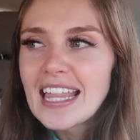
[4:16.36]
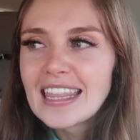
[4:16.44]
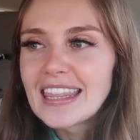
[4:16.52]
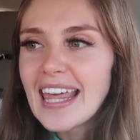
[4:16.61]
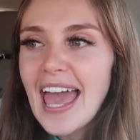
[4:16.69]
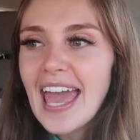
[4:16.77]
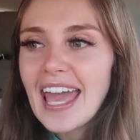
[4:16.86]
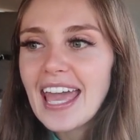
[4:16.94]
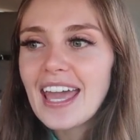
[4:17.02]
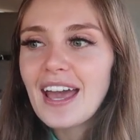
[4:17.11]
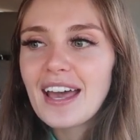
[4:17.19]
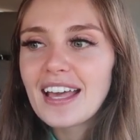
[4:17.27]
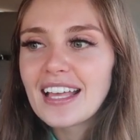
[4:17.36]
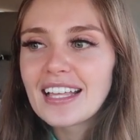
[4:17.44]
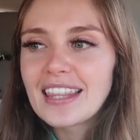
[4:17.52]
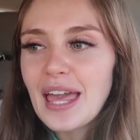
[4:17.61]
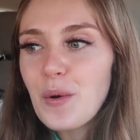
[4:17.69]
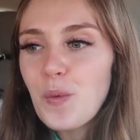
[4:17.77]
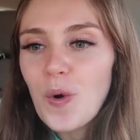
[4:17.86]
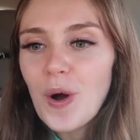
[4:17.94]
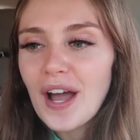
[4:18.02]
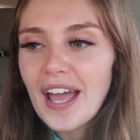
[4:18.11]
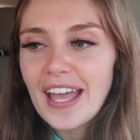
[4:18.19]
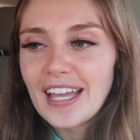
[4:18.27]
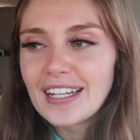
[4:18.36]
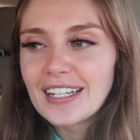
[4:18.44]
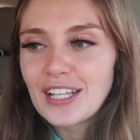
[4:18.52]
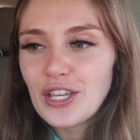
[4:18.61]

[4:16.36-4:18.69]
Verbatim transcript: they they want,